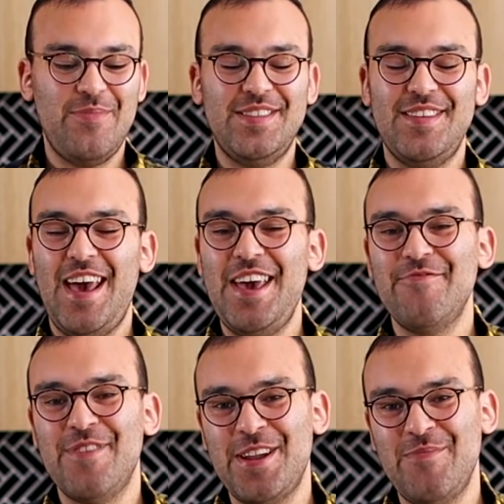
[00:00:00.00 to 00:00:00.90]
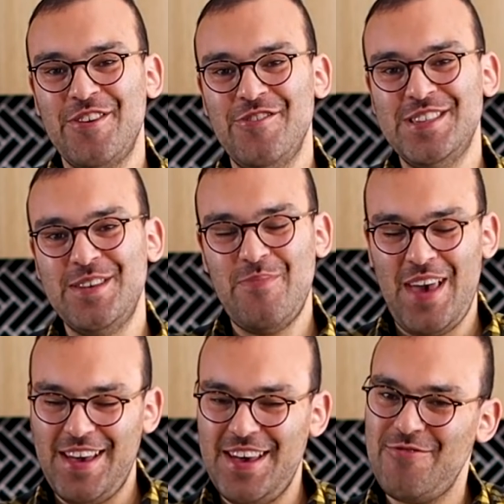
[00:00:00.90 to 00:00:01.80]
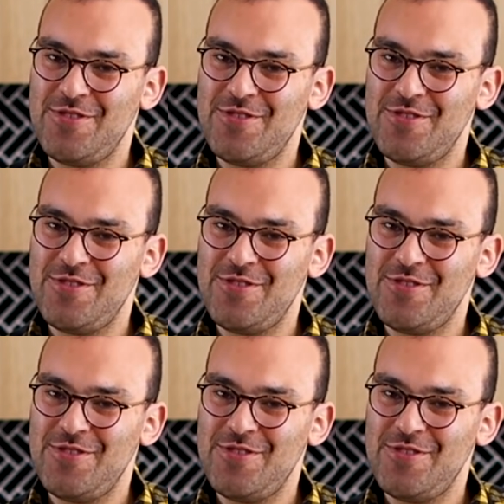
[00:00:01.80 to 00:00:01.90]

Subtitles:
But today we're going to be using Peggy,